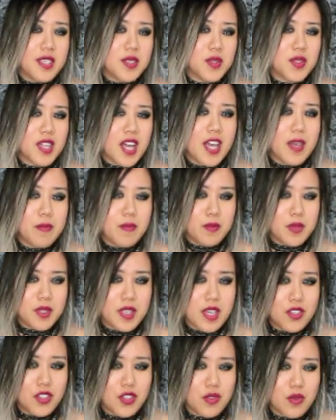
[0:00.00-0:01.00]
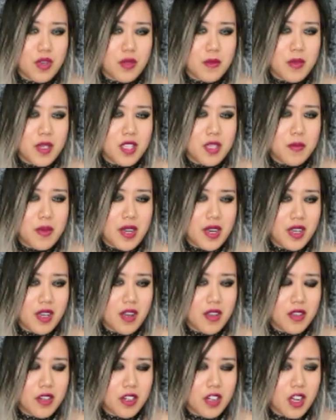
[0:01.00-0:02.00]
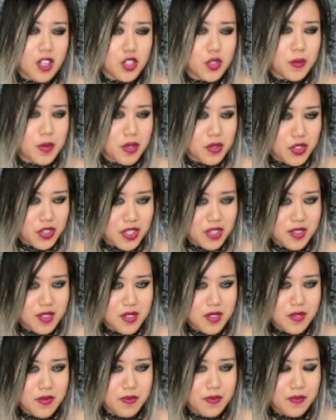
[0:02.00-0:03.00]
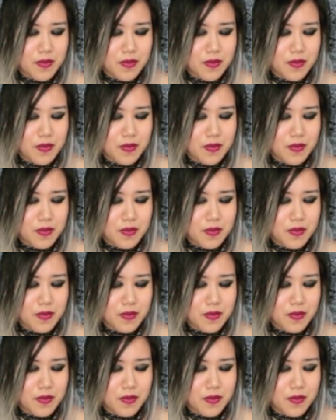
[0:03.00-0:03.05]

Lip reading: Skype session with me depending on their contributions.